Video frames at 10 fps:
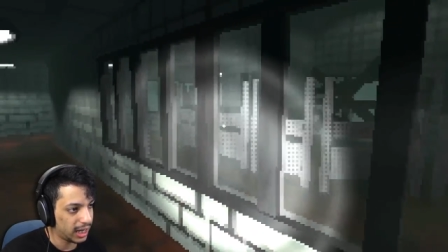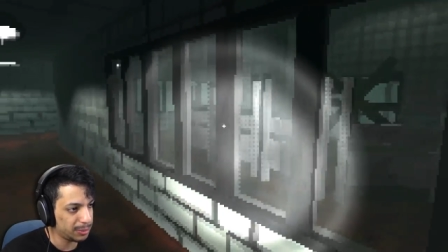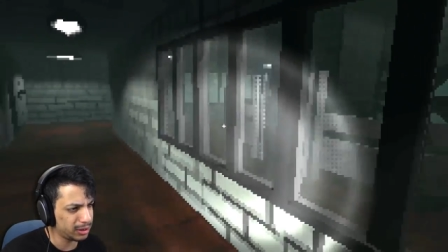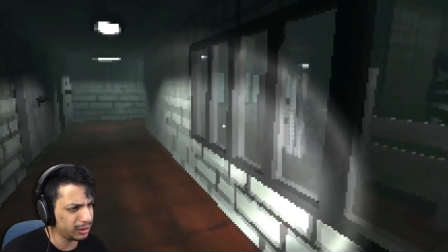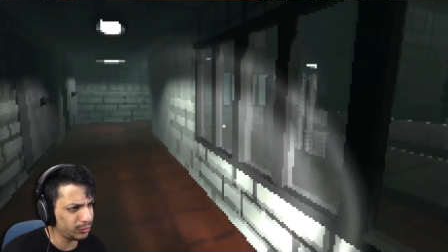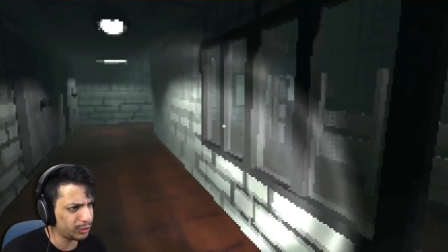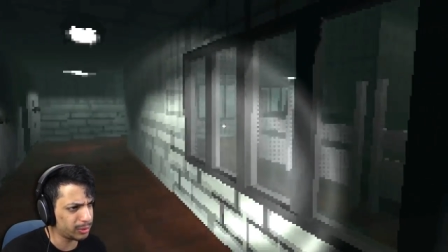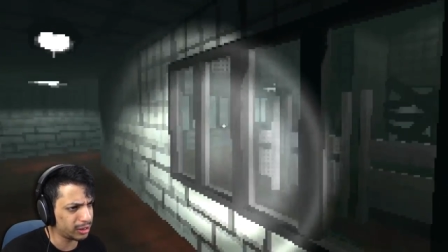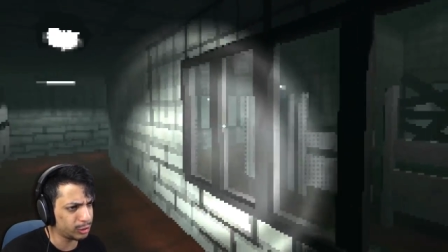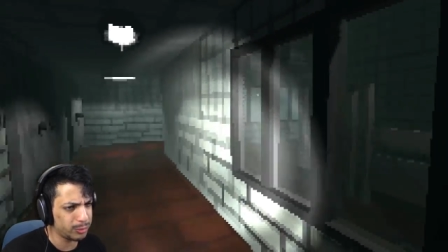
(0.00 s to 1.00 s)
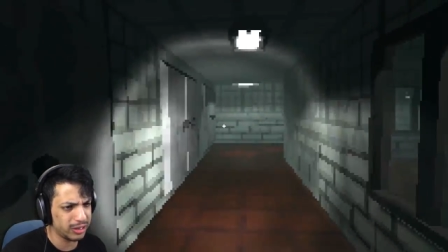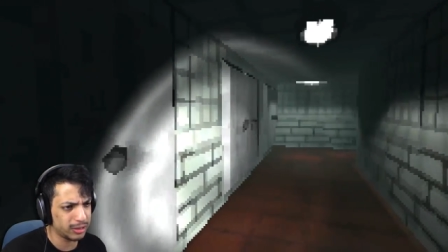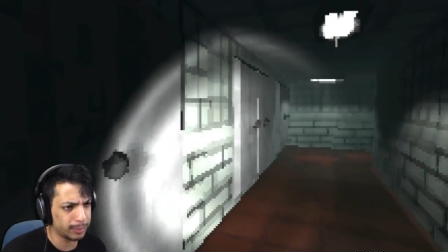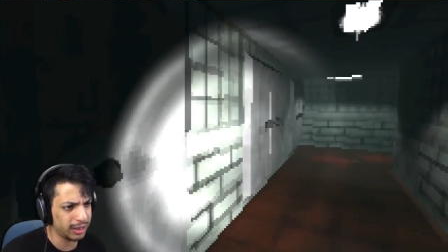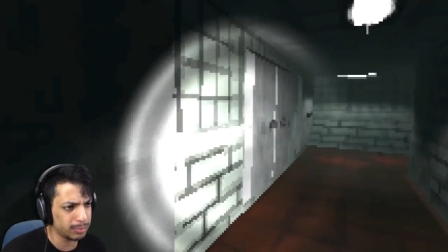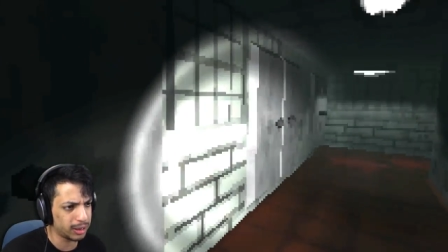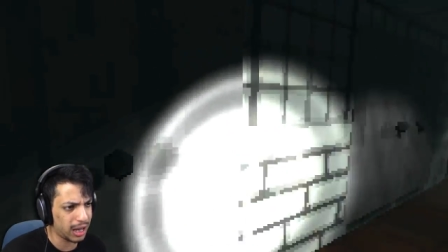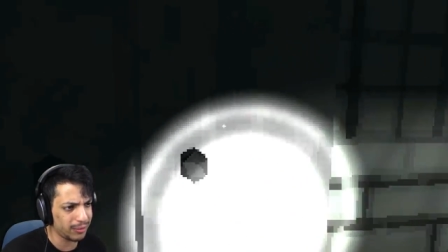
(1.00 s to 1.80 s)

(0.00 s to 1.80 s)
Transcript: I'm a little familiar with this place, but